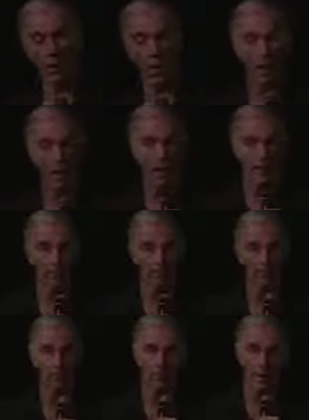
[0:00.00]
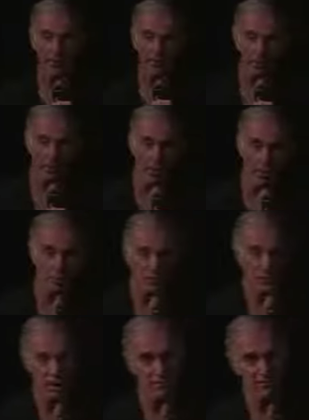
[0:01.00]
And that it might
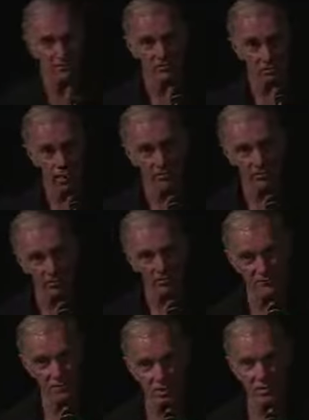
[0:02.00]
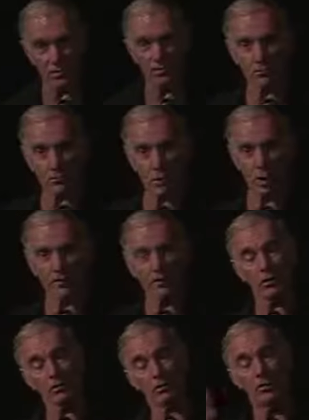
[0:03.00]
be nice to try it as fiction where I
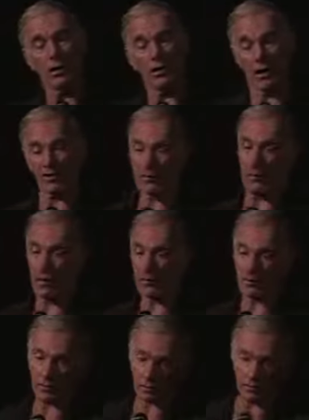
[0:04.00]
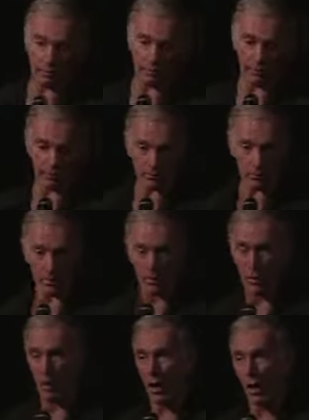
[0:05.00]
could expand it a little bit.
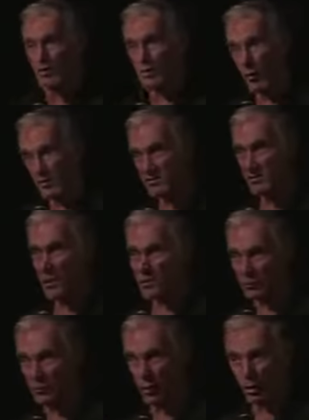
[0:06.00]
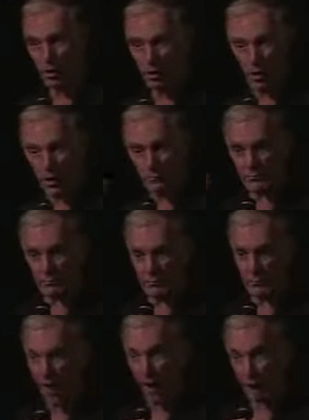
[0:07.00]
So I started working on
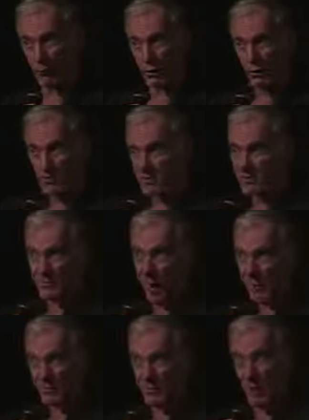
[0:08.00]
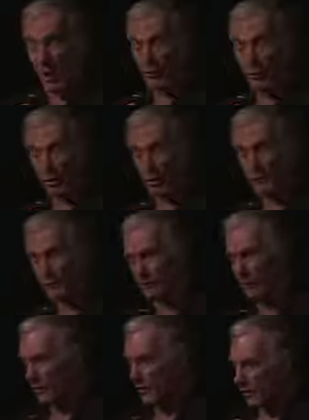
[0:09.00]
the novel that's actually out there,
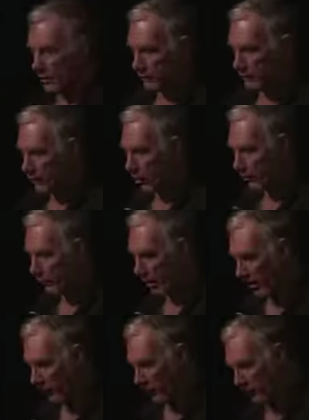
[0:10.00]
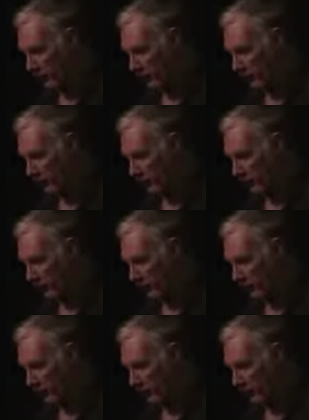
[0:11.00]
and if you want to buy one